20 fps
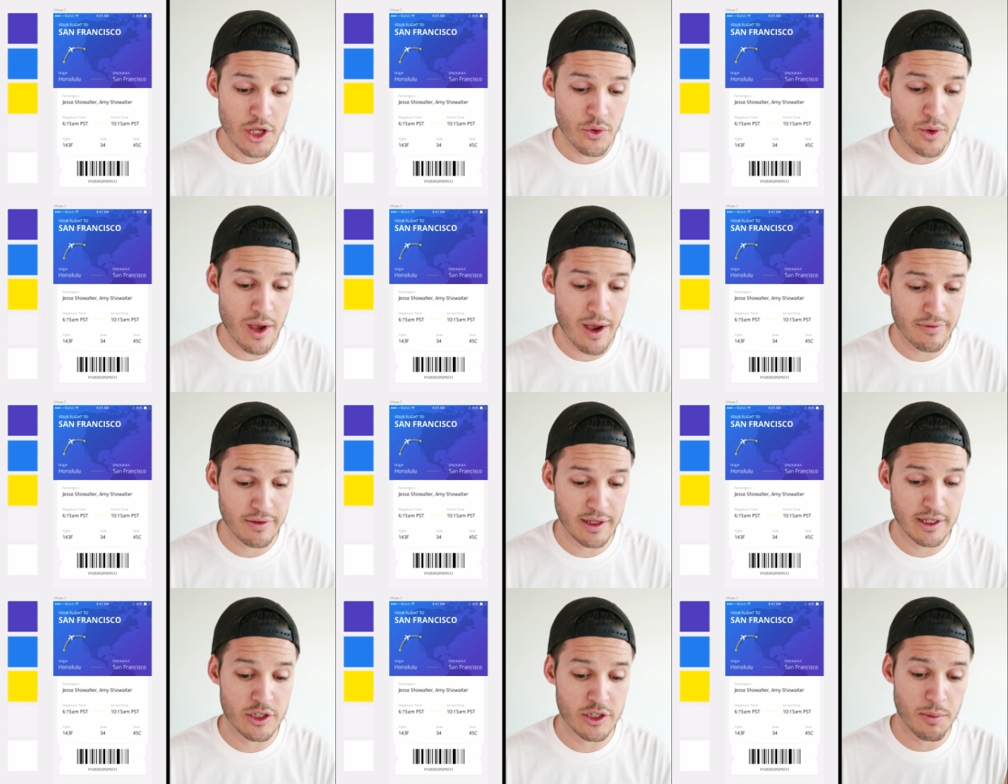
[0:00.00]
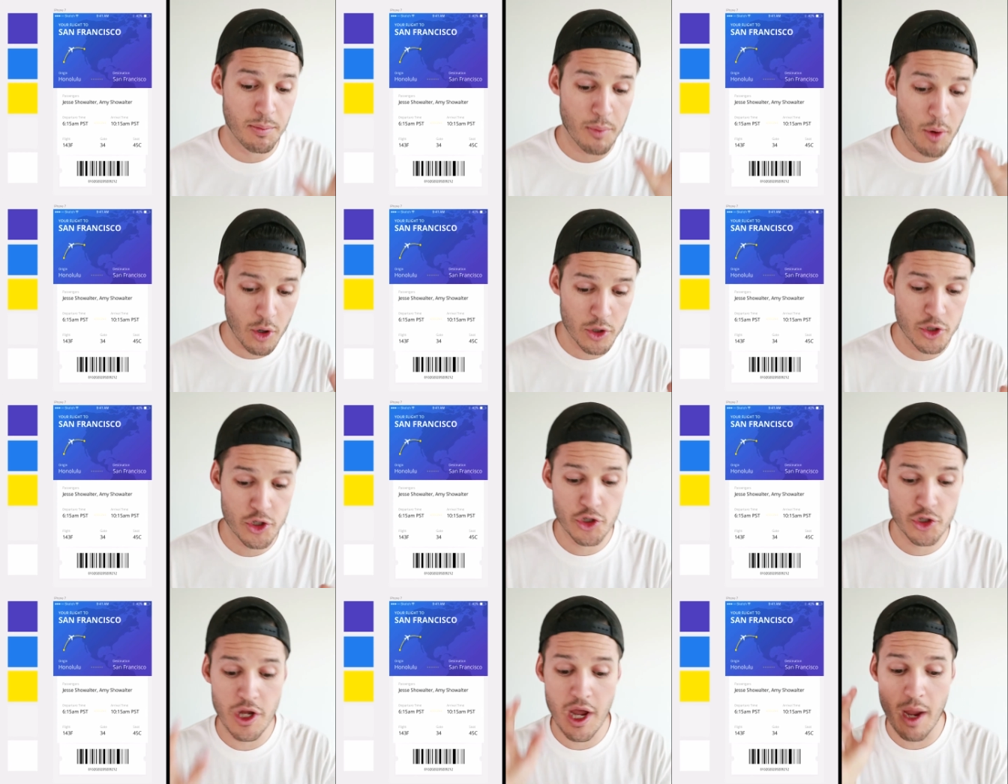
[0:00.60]
You have like
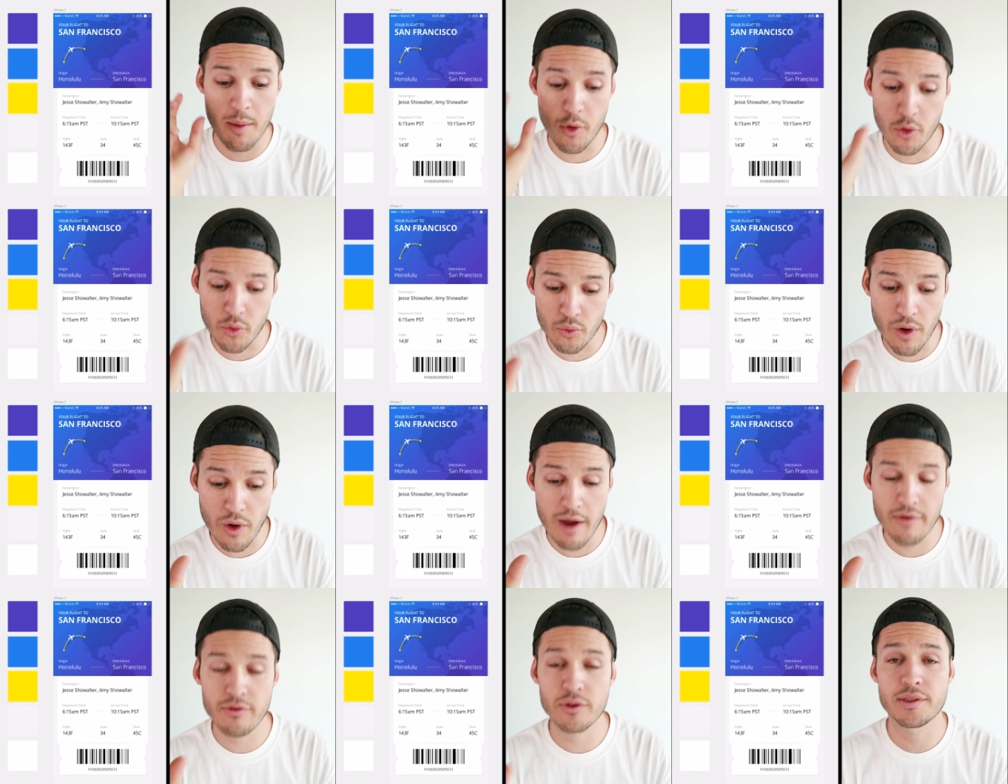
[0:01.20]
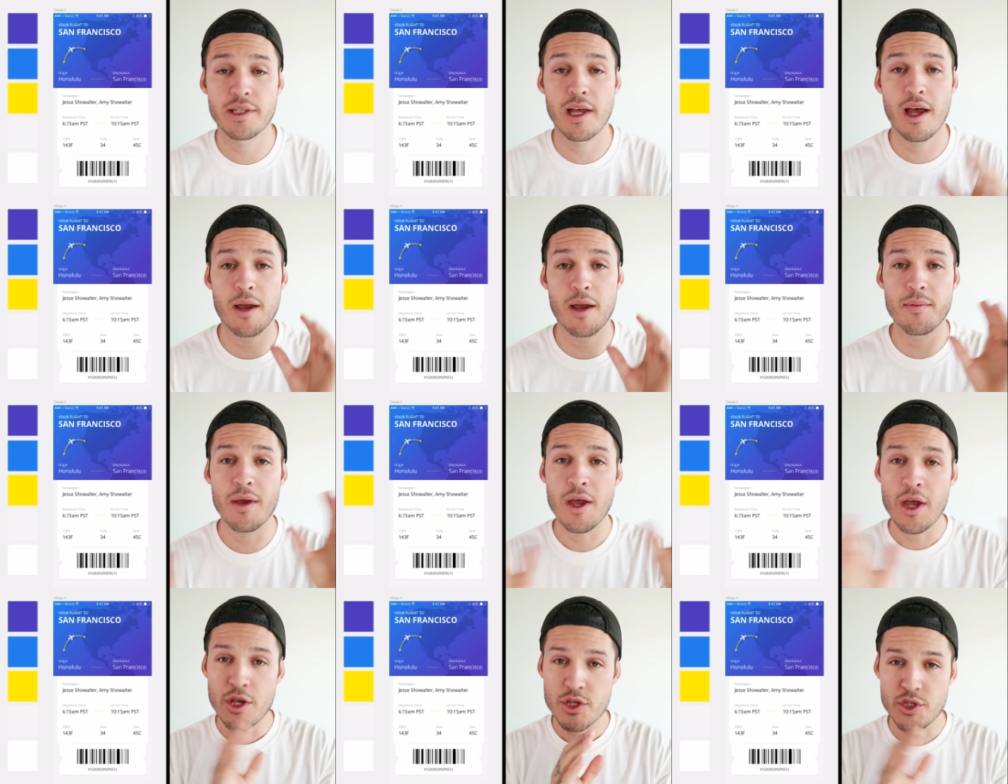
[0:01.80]
departure time, arrival
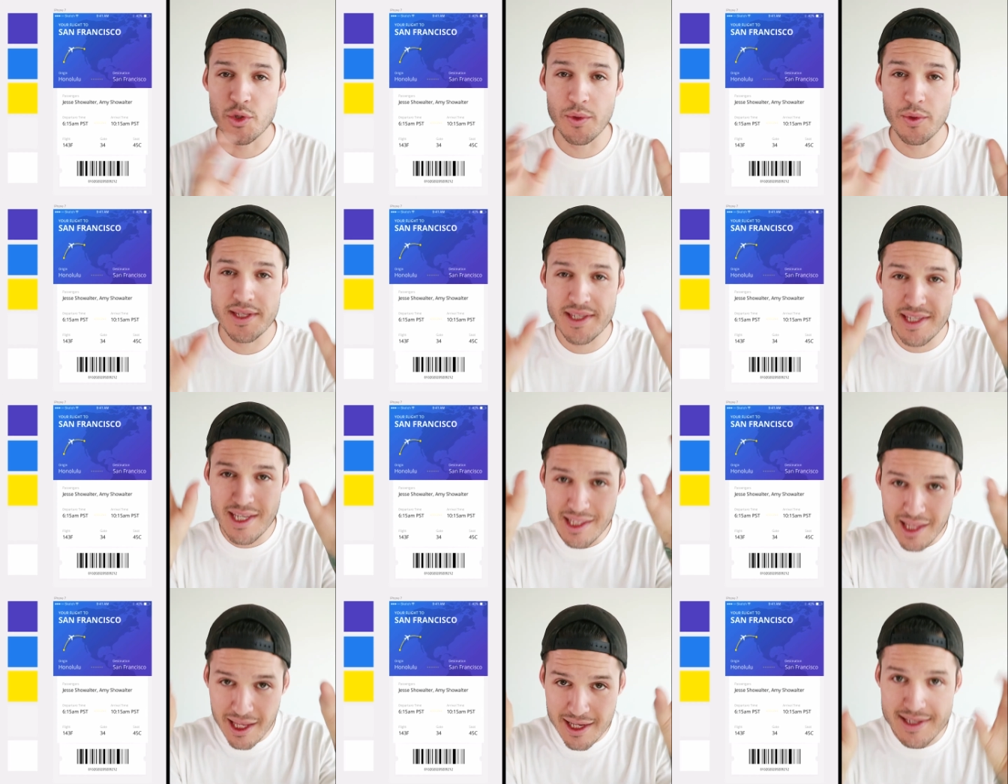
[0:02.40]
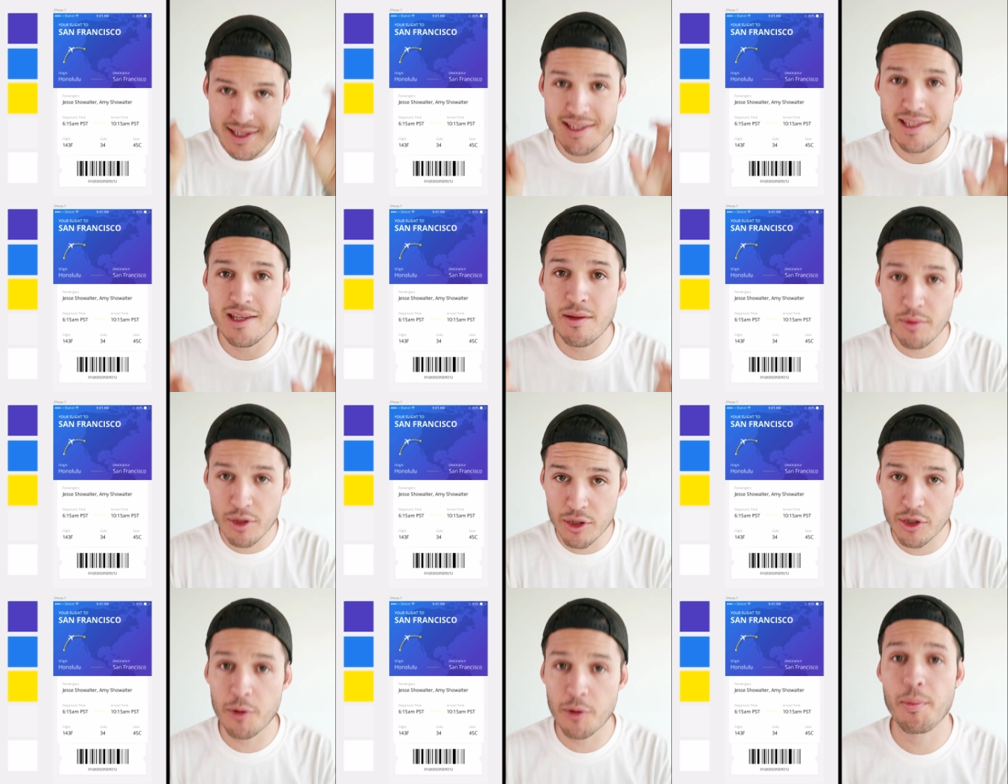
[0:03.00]
time. So we see like
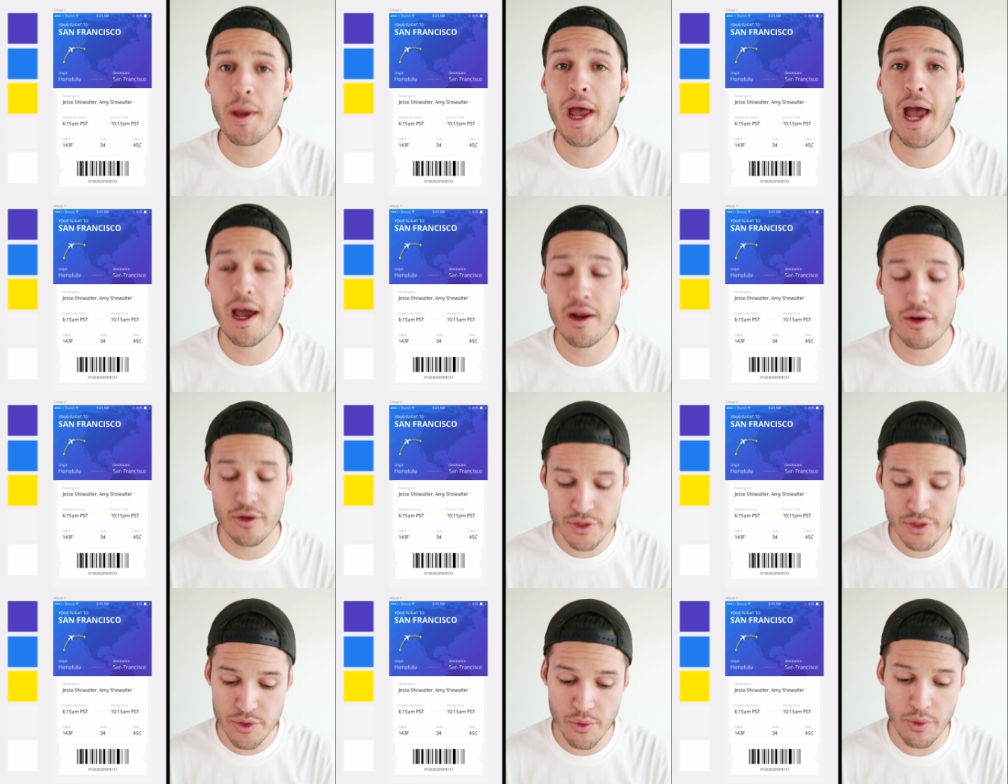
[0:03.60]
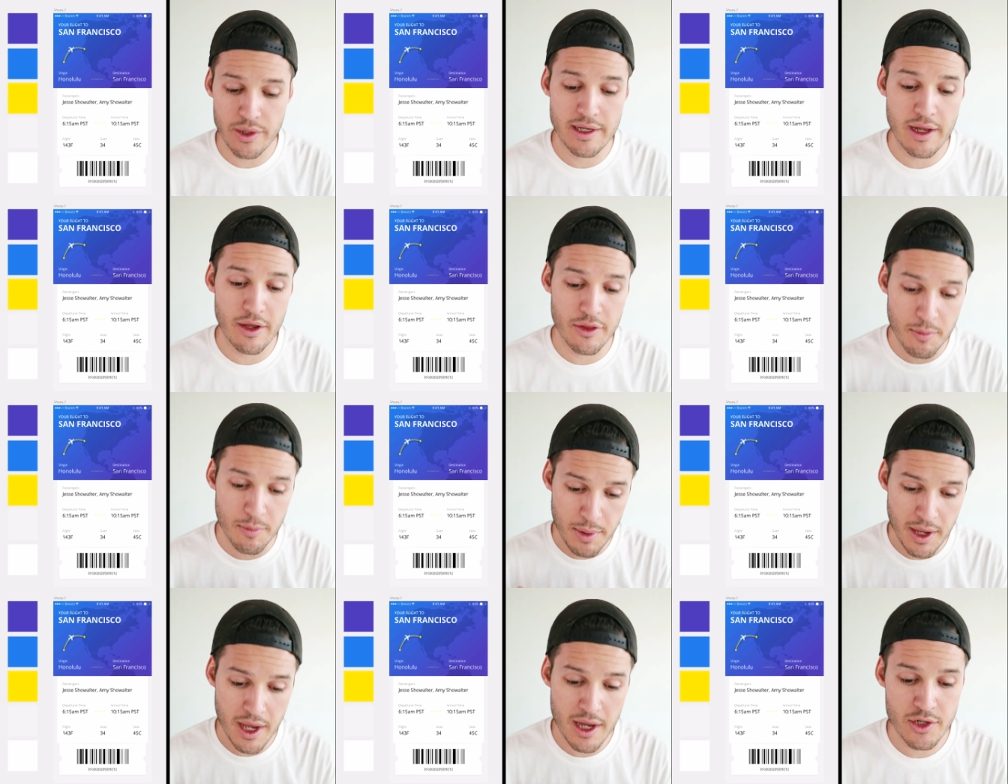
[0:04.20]
similar patterns going down
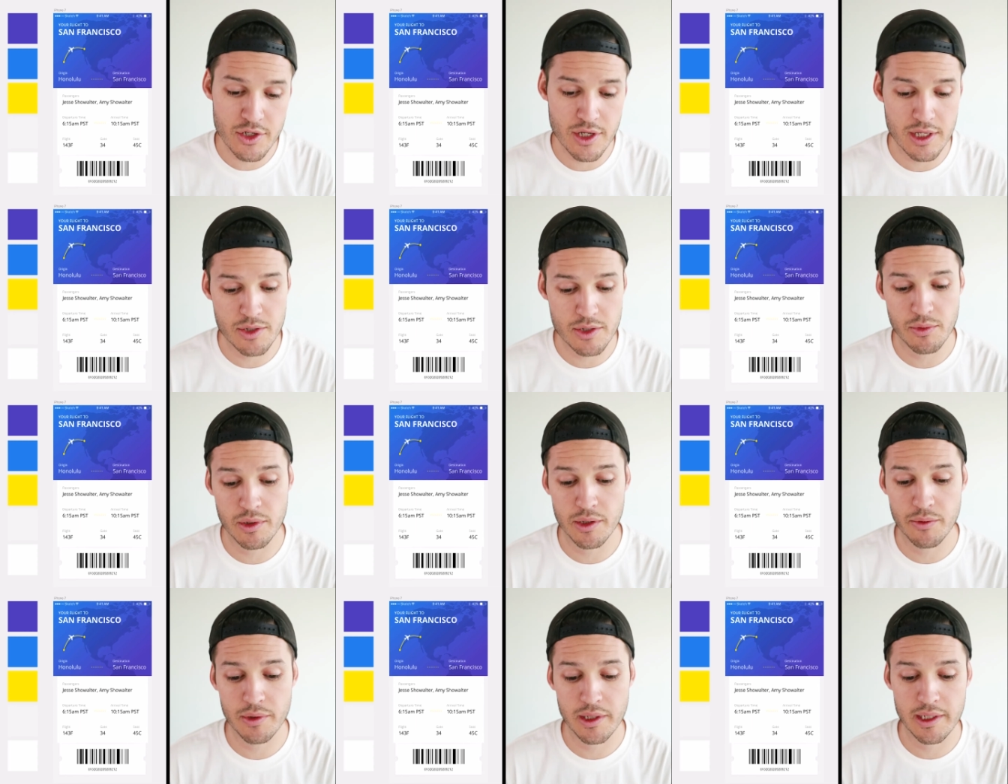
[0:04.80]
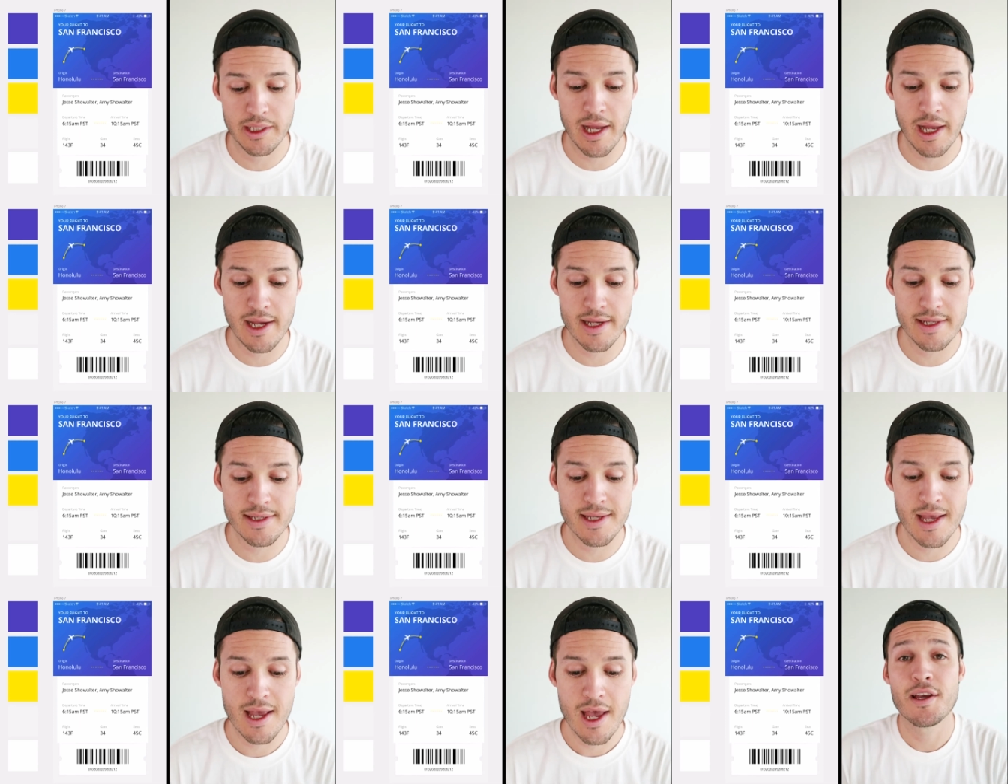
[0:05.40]
the page. That's really, really nice.